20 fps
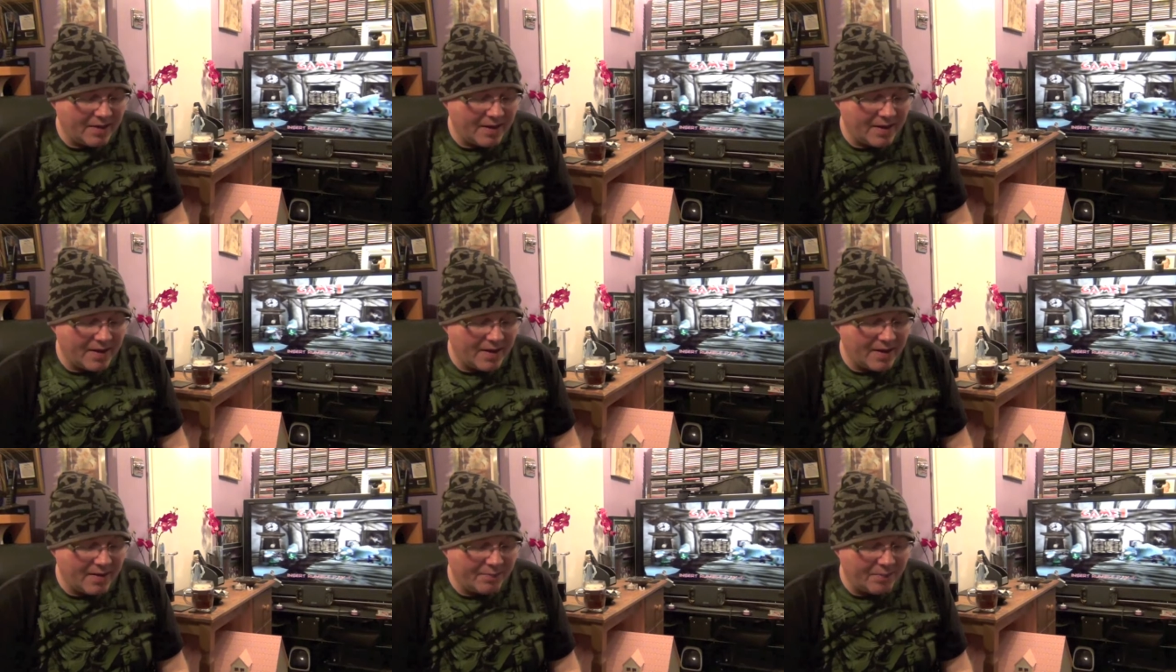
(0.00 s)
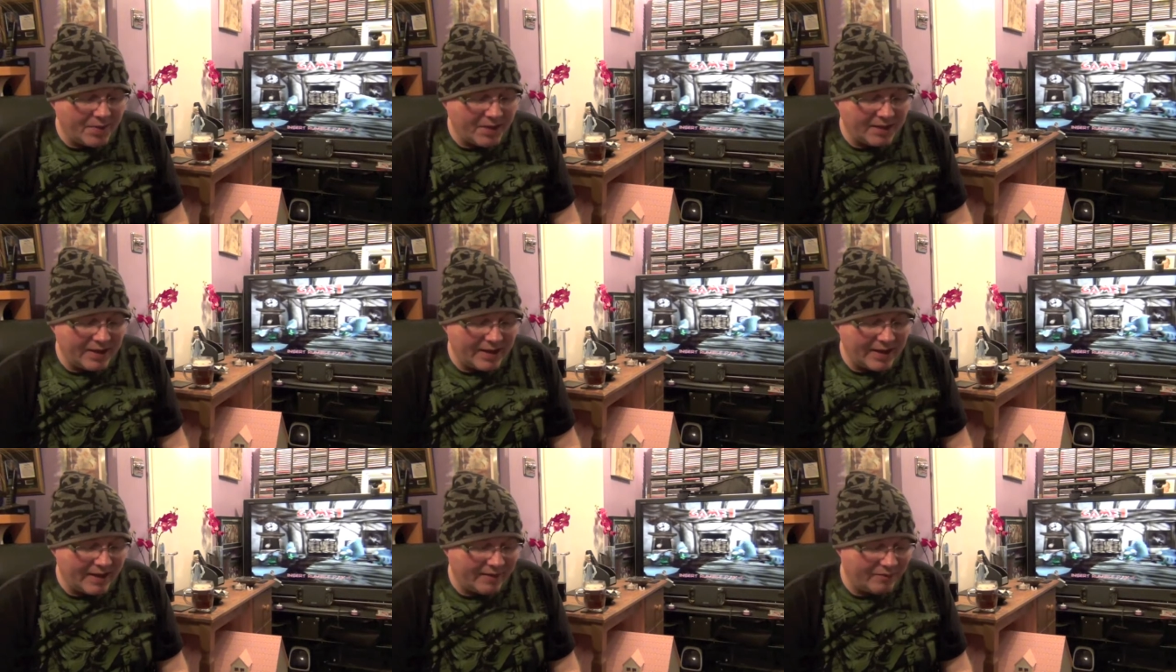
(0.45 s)

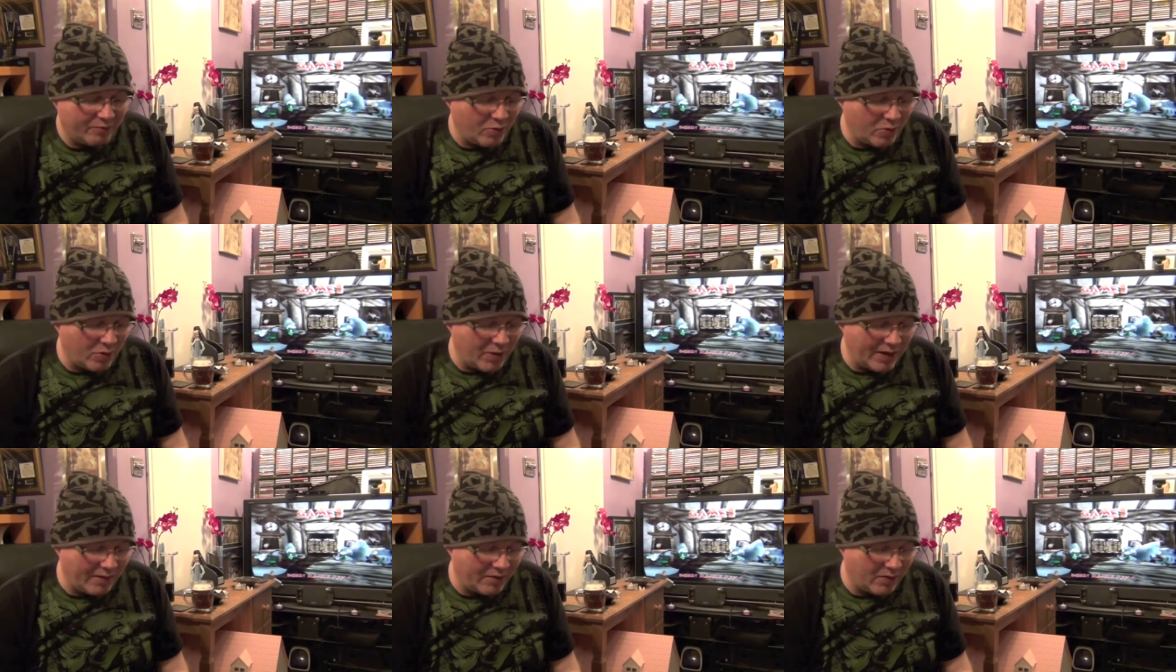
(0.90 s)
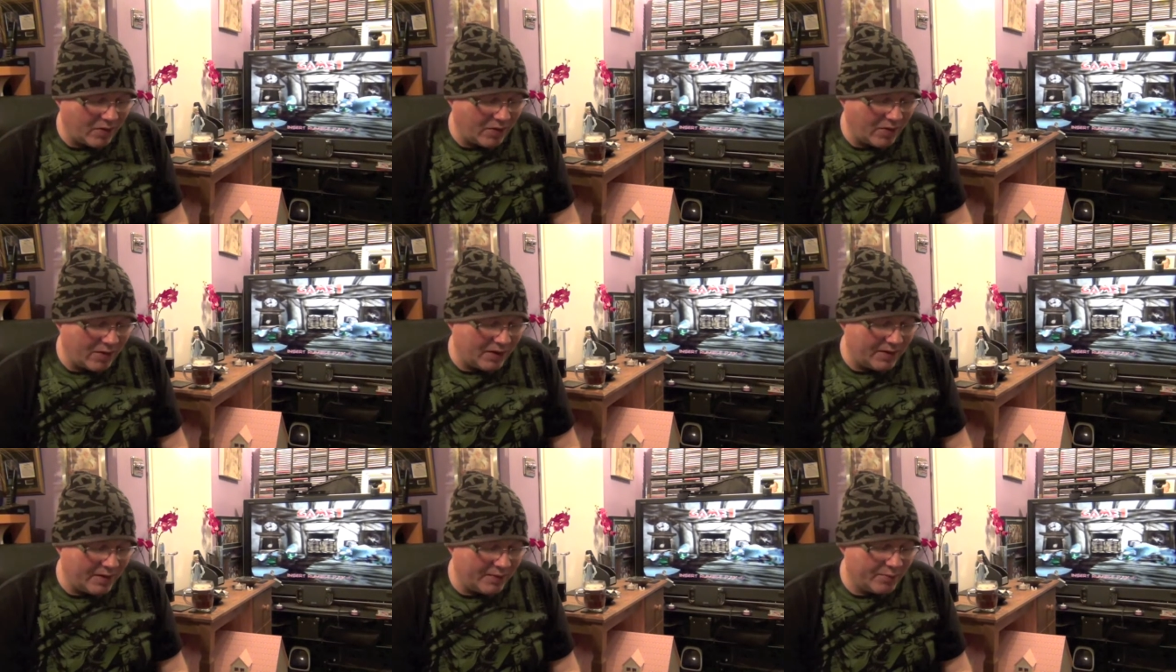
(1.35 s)
But they have brought out
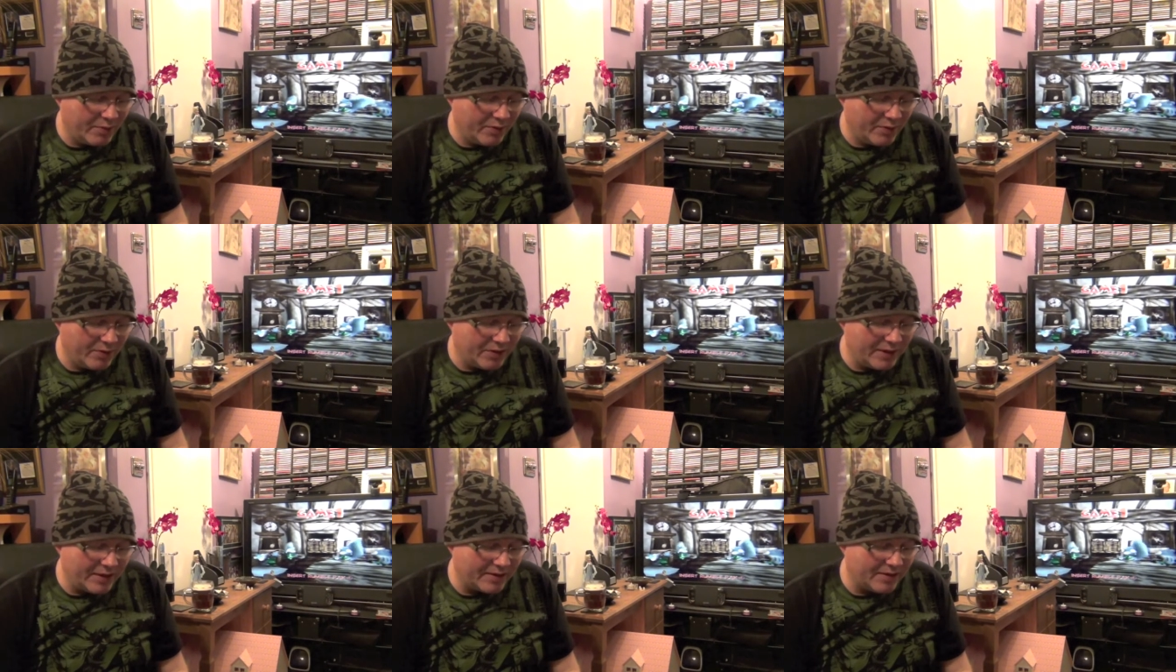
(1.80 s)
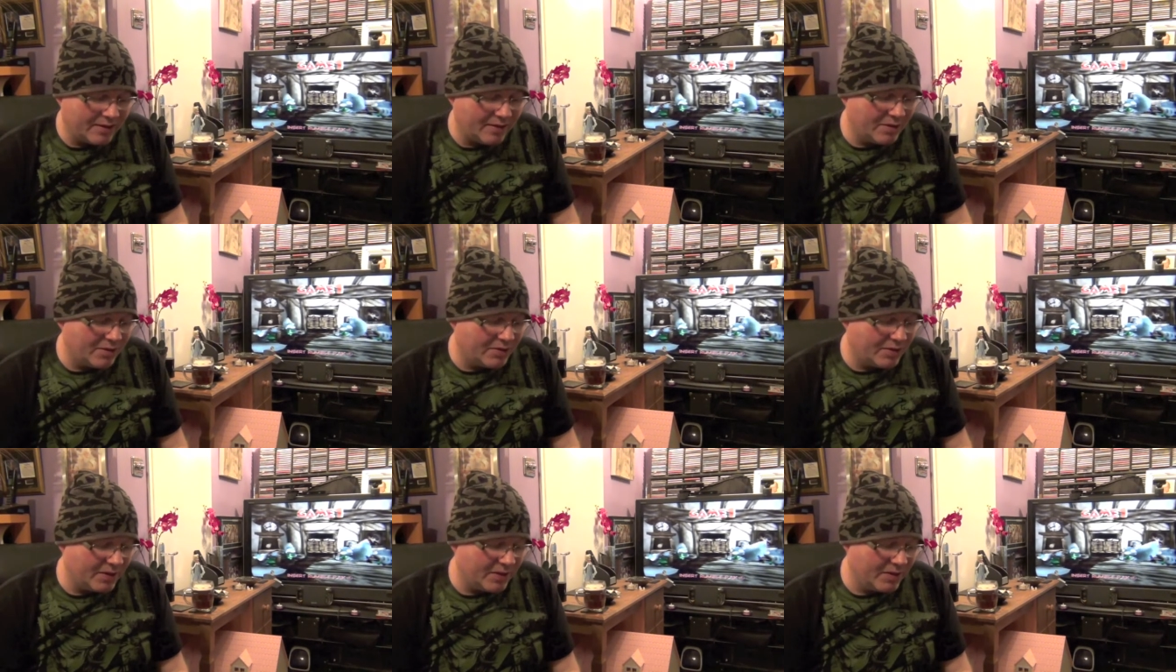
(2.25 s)
a number of good
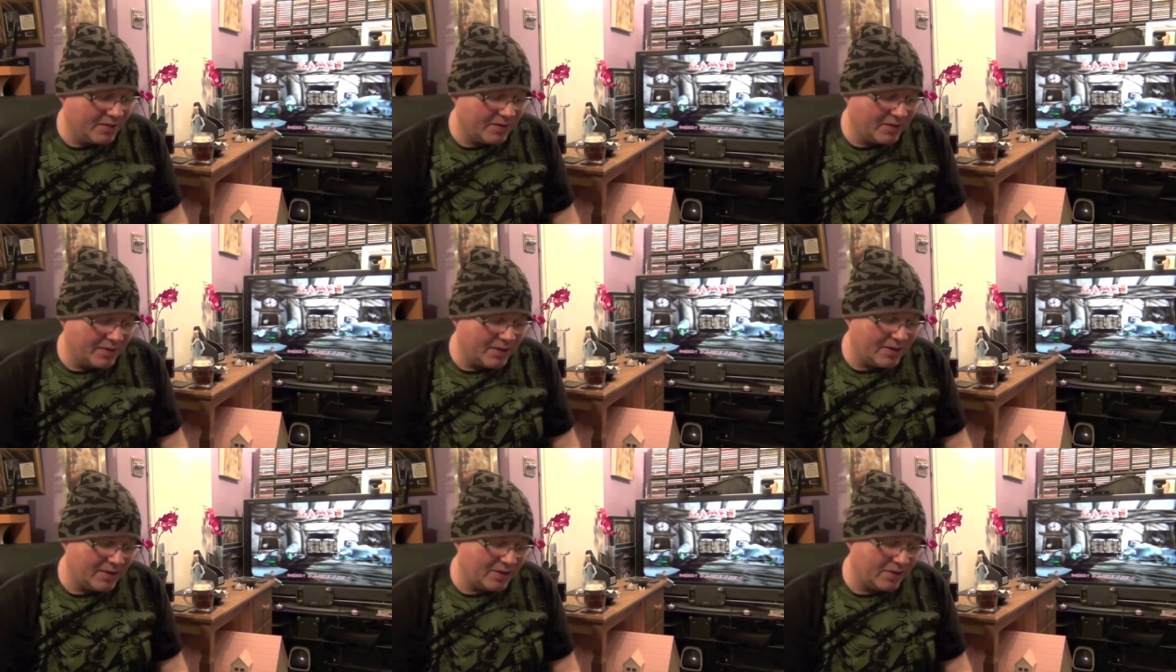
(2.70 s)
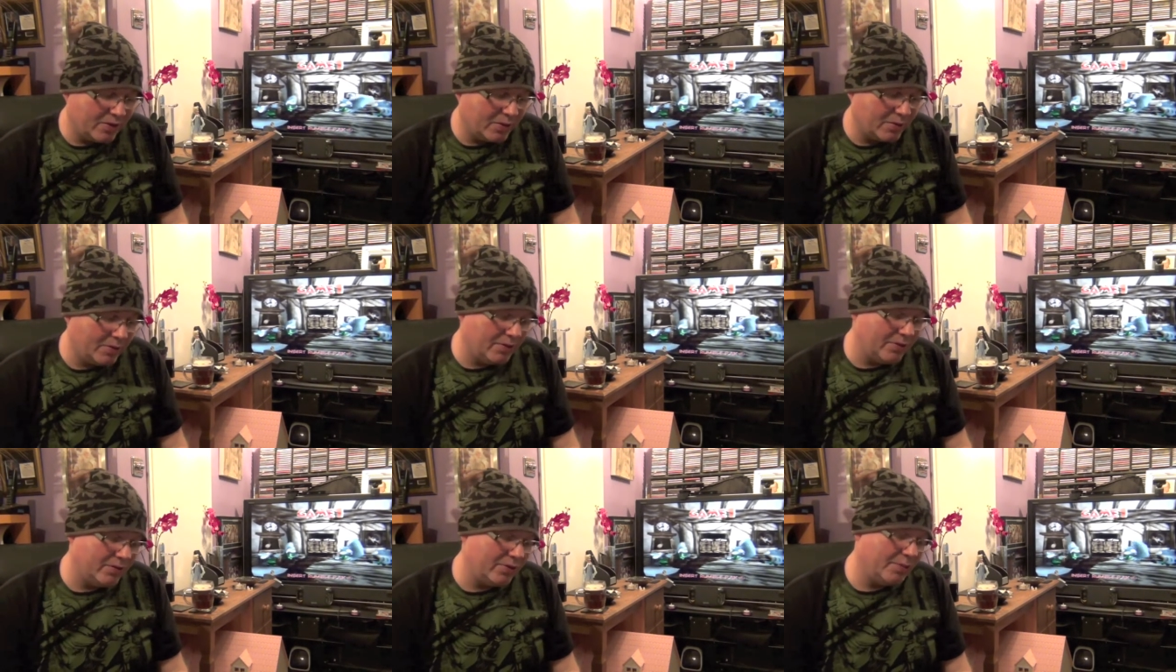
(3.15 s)
exclusives, and this
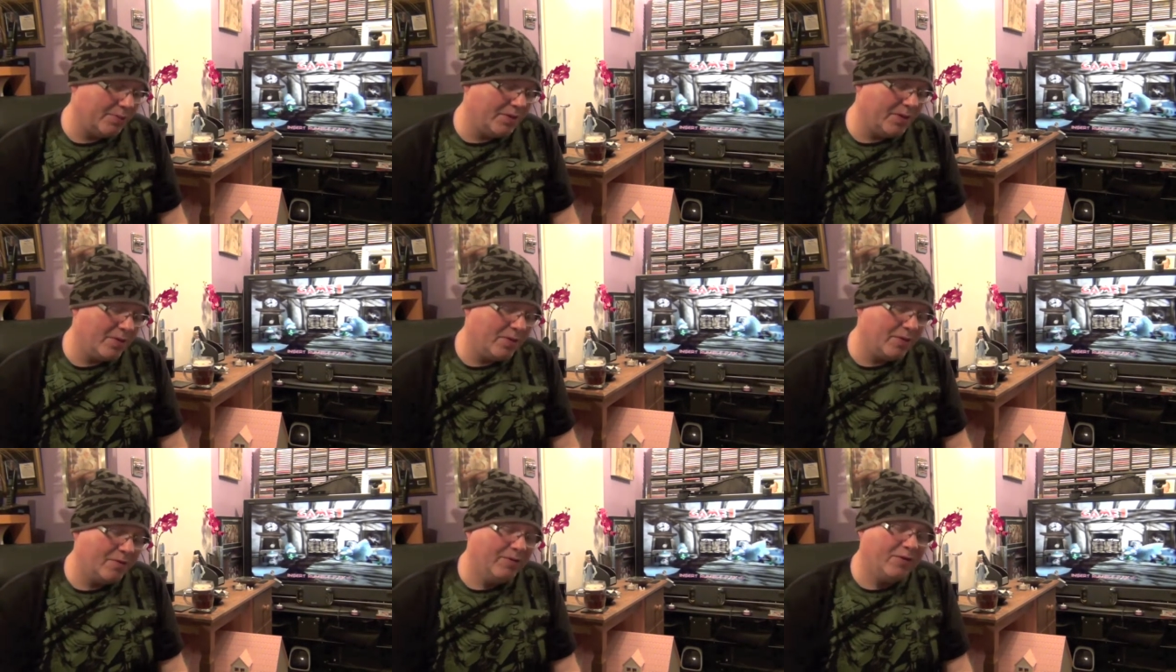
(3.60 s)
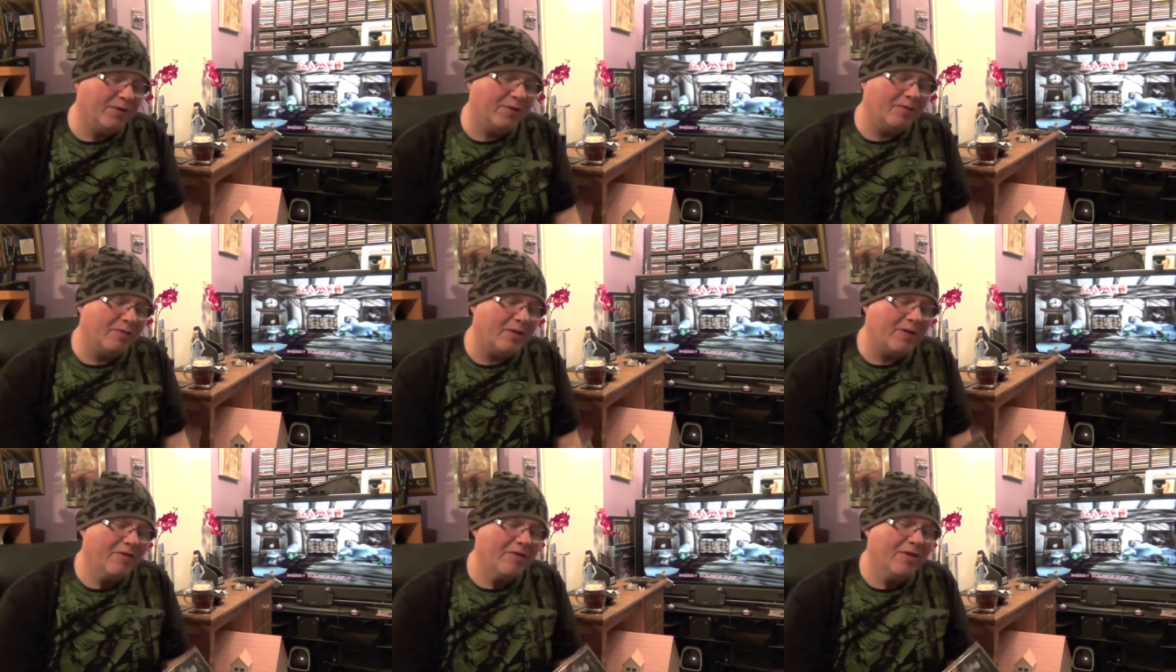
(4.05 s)
should be a good
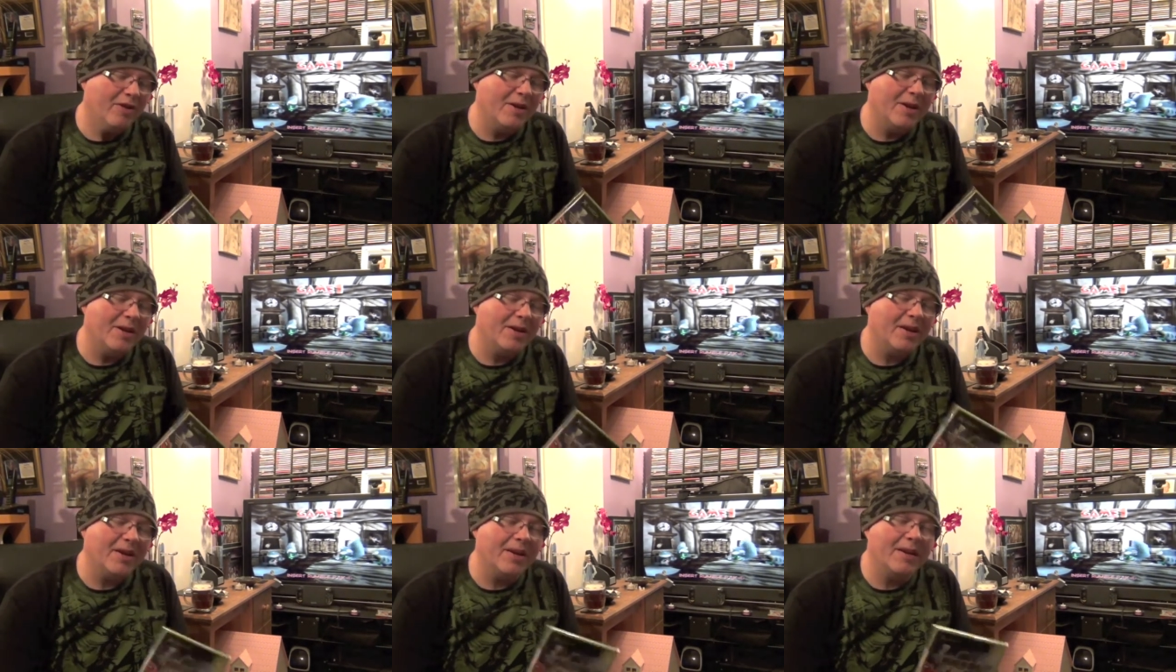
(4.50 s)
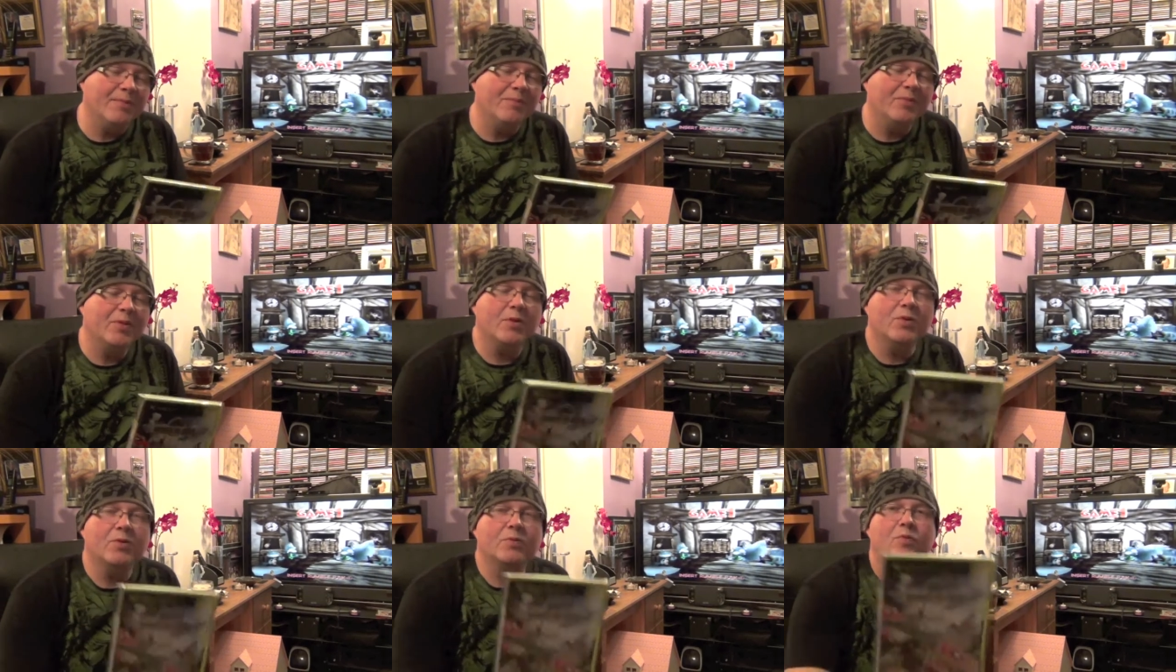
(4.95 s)
flight
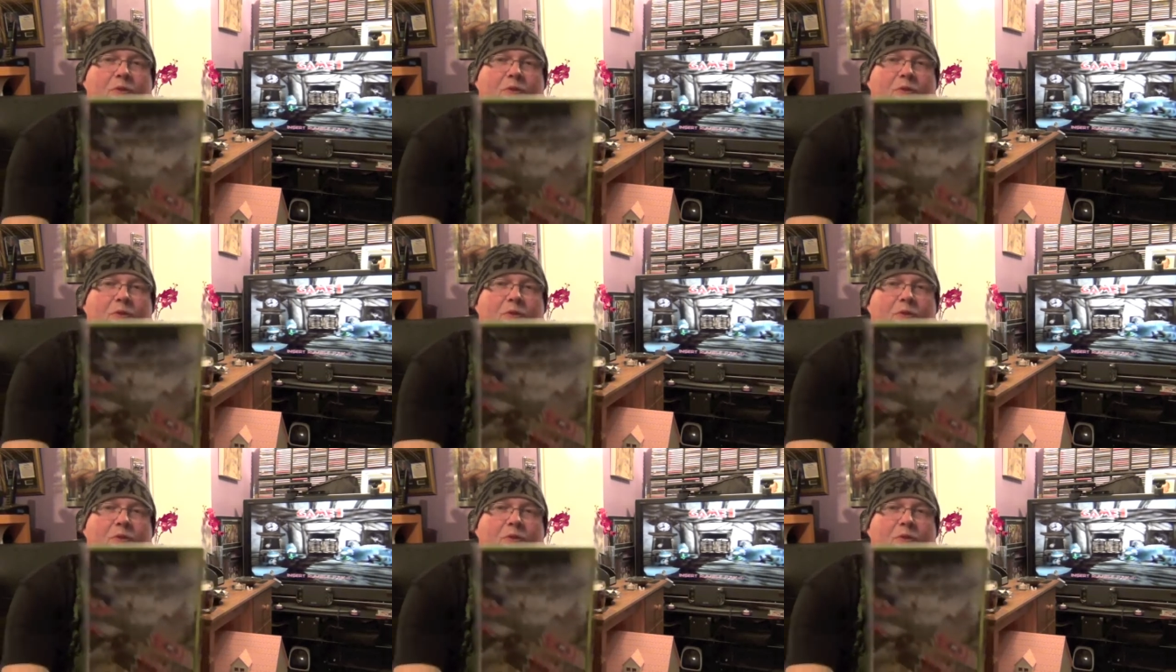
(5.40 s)
game called